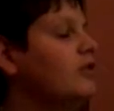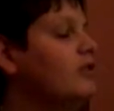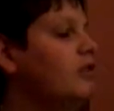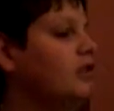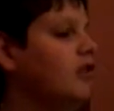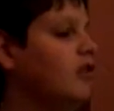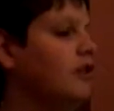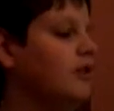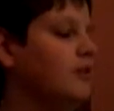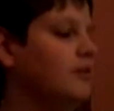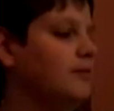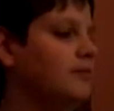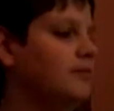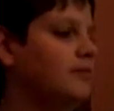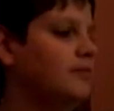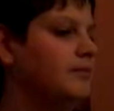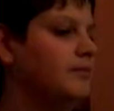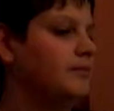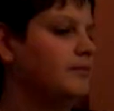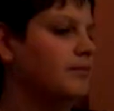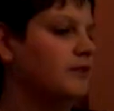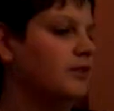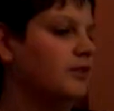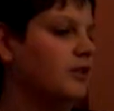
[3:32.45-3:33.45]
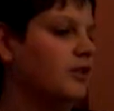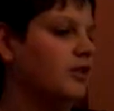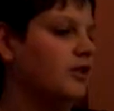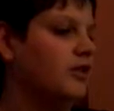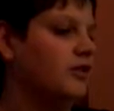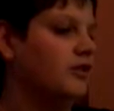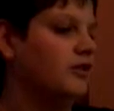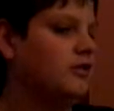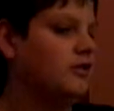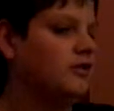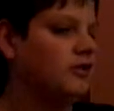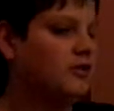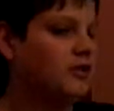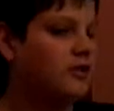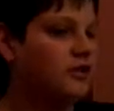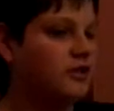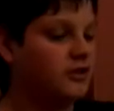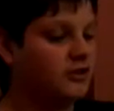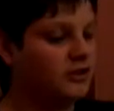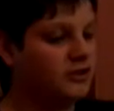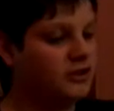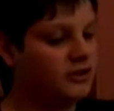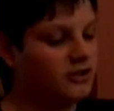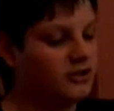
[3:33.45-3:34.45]
Um, but yeah.
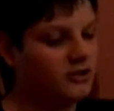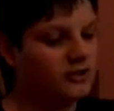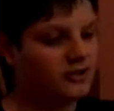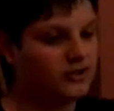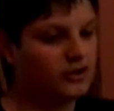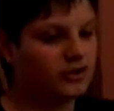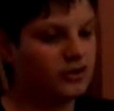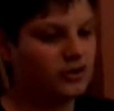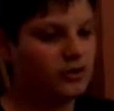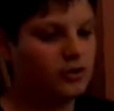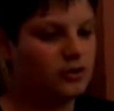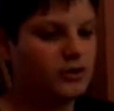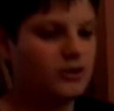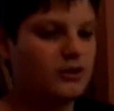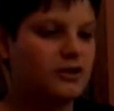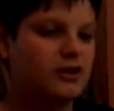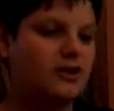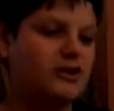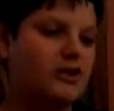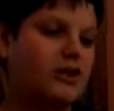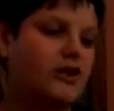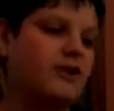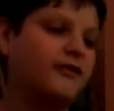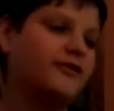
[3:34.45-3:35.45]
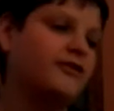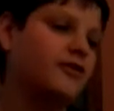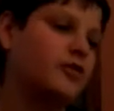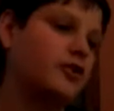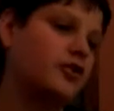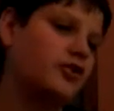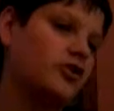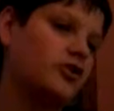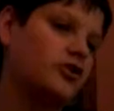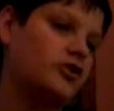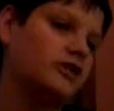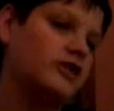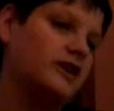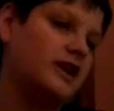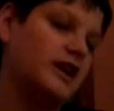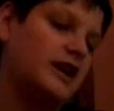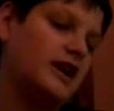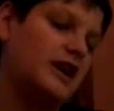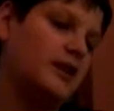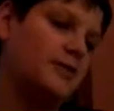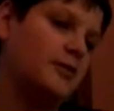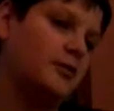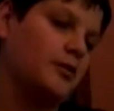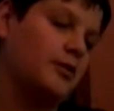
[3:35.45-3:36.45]
So, unfortunately, I
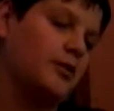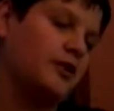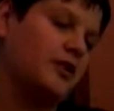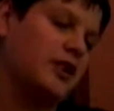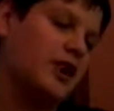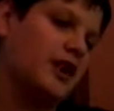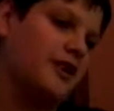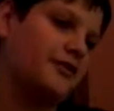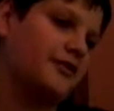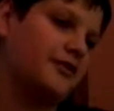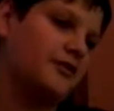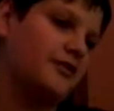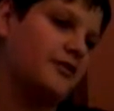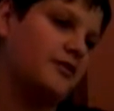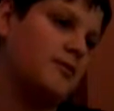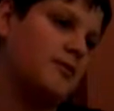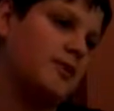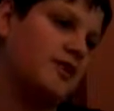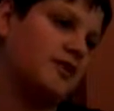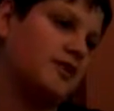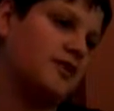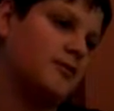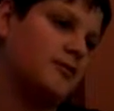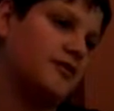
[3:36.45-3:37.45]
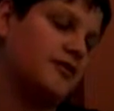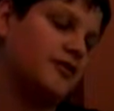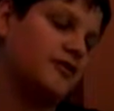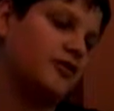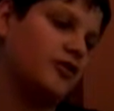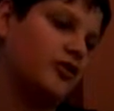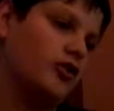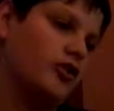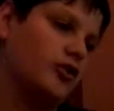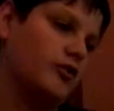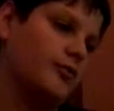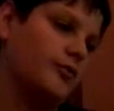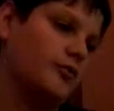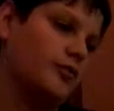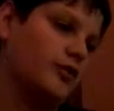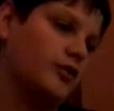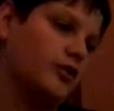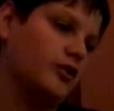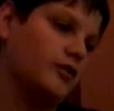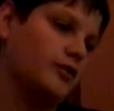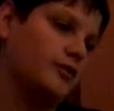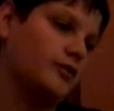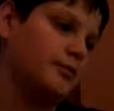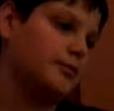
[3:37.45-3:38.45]
am going to have to remake them out of
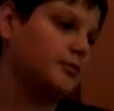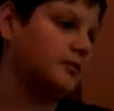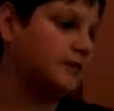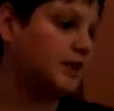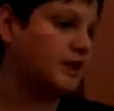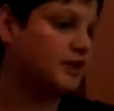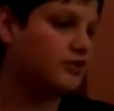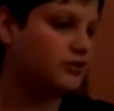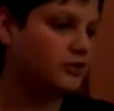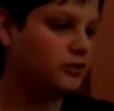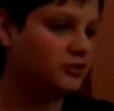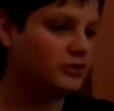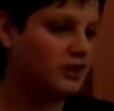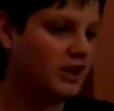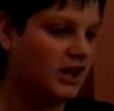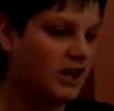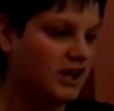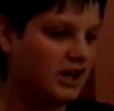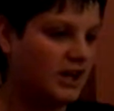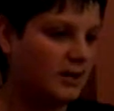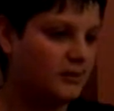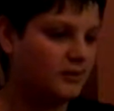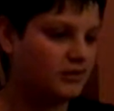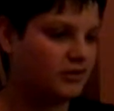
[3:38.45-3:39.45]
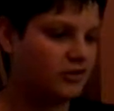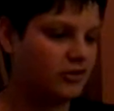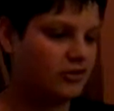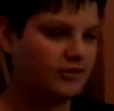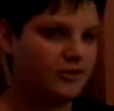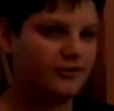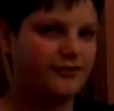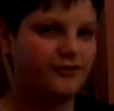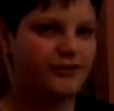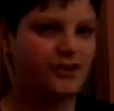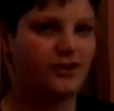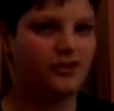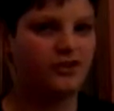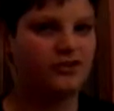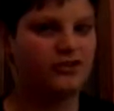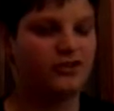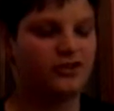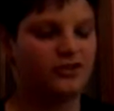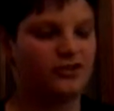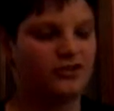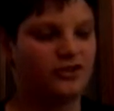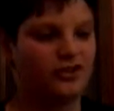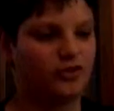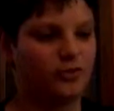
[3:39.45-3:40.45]
cardboard, but that's okay. I'm sure they'll function
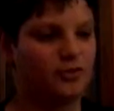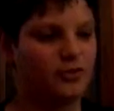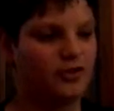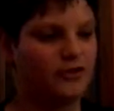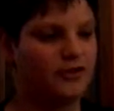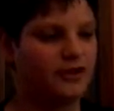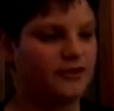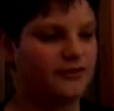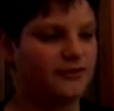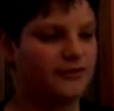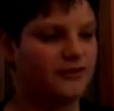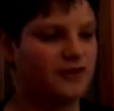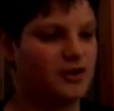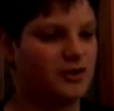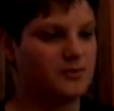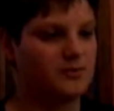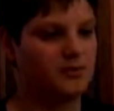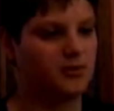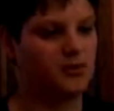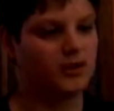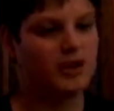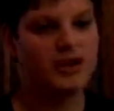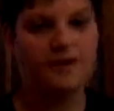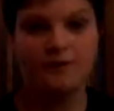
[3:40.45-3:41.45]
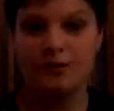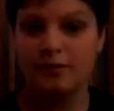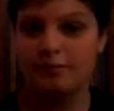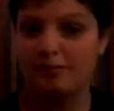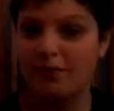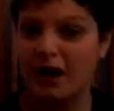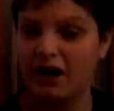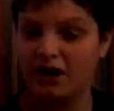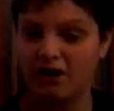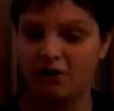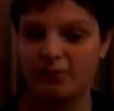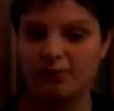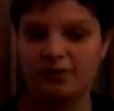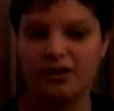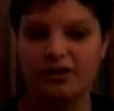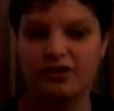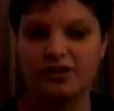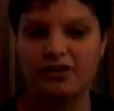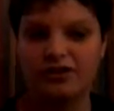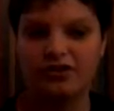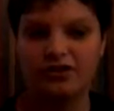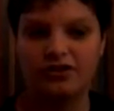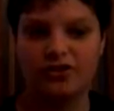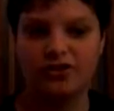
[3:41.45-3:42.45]
just as well out of cardboard, even better
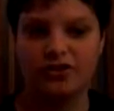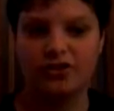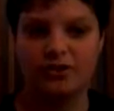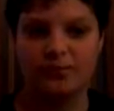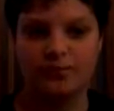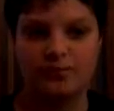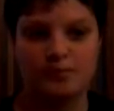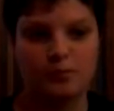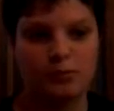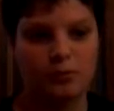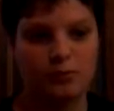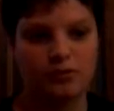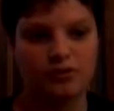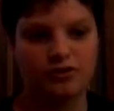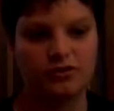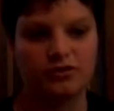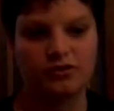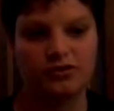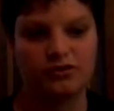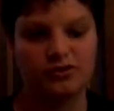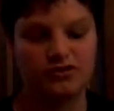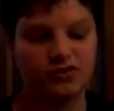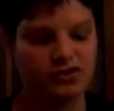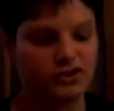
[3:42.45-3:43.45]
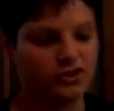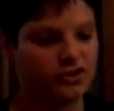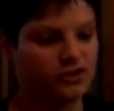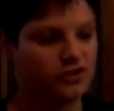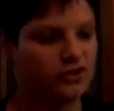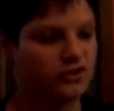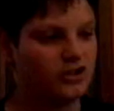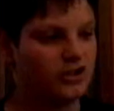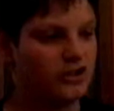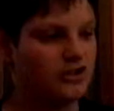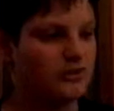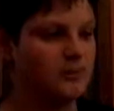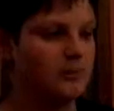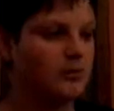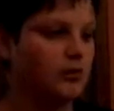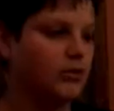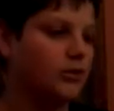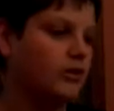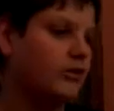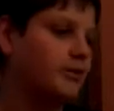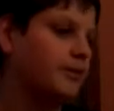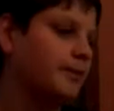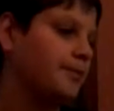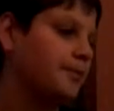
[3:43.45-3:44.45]
because they're more
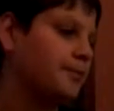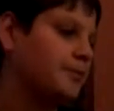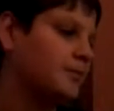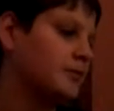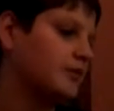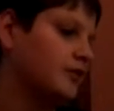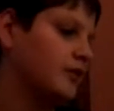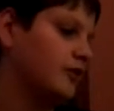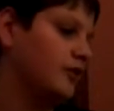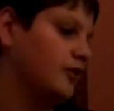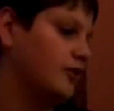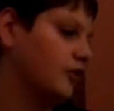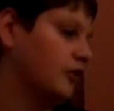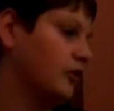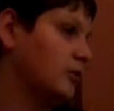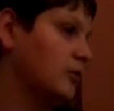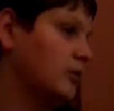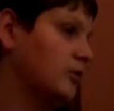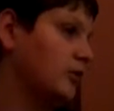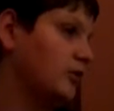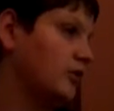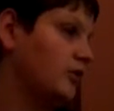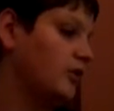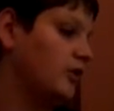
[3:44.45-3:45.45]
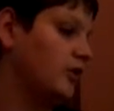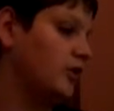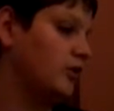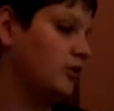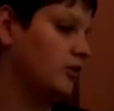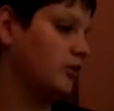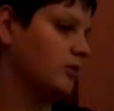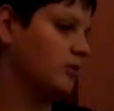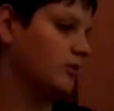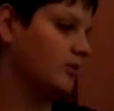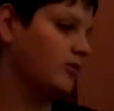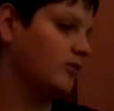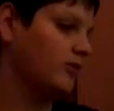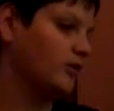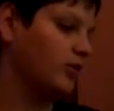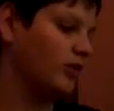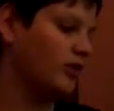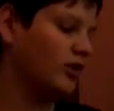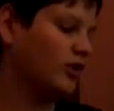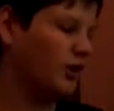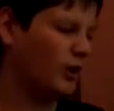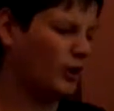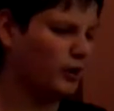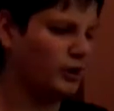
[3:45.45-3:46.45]
stable and durable as they were
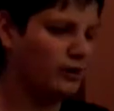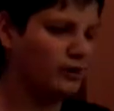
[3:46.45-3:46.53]
before.